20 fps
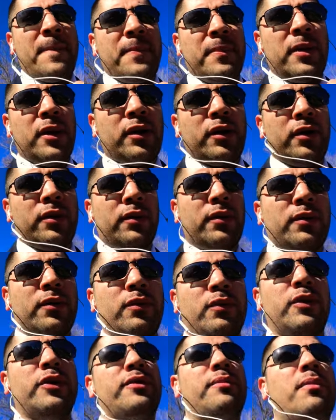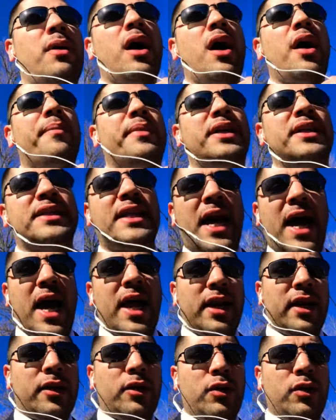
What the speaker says: You know, with a mom and a dad at